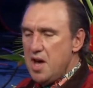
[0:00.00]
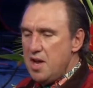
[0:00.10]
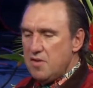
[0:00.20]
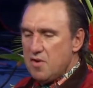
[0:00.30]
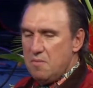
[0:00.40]
and
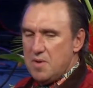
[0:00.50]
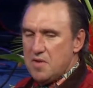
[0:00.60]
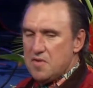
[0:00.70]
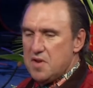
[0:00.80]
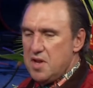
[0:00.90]
he told me
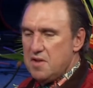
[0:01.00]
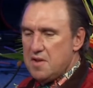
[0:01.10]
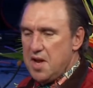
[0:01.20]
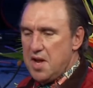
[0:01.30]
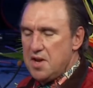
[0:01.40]
the city
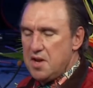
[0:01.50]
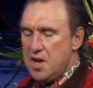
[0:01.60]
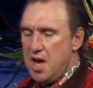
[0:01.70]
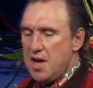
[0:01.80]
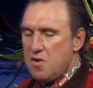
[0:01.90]
to land in
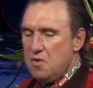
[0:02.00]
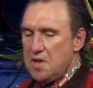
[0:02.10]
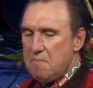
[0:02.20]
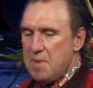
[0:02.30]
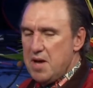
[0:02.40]
and called
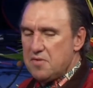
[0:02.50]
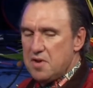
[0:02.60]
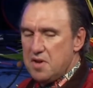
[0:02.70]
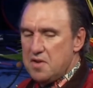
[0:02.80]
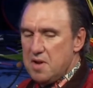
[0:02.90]
that
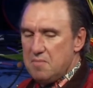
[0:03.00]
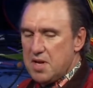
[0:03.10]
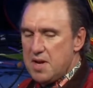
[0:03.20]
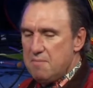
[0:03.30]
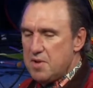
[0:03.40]
pastor and told him to
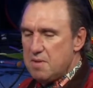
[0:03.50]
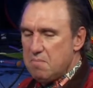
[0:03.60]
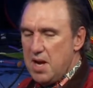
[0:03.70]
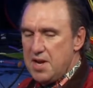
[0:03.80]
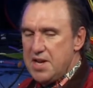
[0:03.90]
come to the
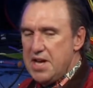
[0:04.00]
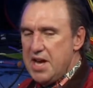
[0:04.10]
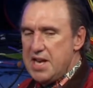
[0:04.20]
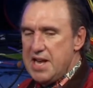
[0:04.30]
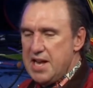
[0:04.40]
plane
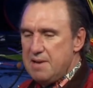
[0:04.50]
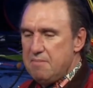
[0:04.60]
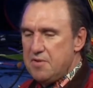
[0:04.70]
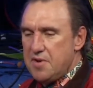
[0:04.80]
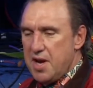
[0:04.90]
and hand him
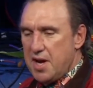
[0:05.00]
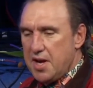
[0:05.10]
a check.